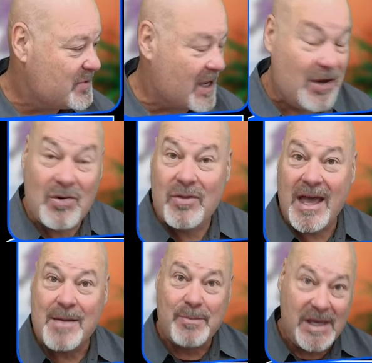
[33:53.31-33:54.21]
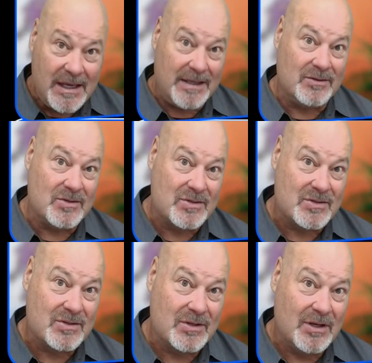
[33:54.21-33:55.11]
I know that
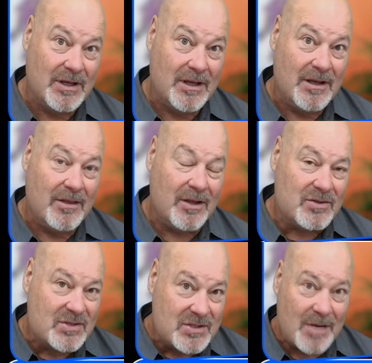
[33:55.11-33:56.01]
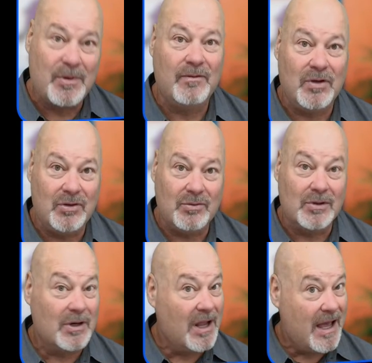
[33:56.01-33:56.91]
means that some of you are
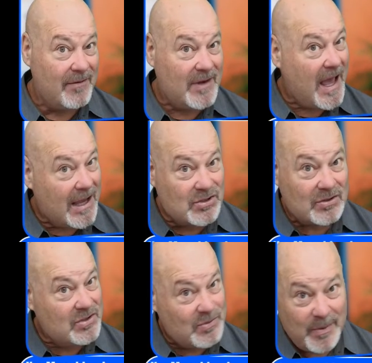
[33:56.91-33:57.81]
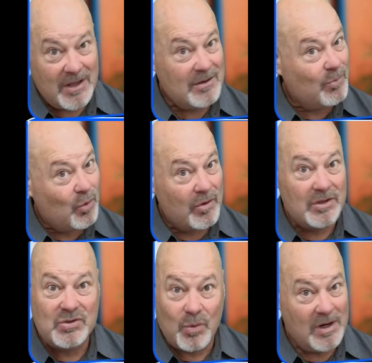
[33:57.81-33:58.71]
going to have to actually spend more than
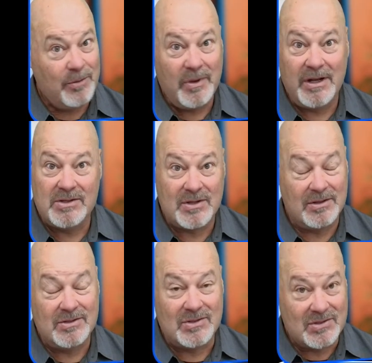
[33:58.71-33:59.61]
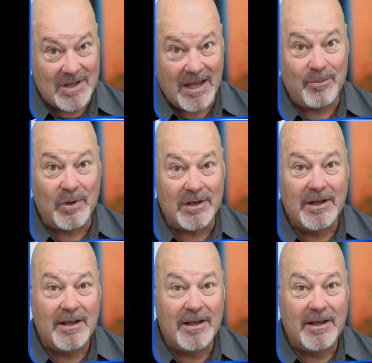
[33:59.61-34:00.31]
20 minutes on this assignment.